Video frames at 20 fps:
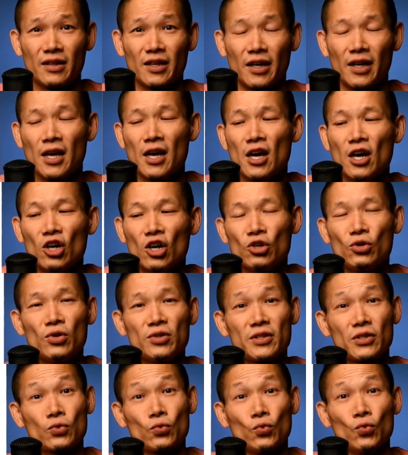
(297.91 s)
Okay, who
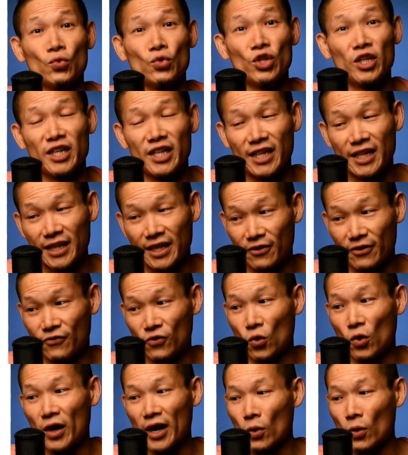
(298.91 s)
is this really for?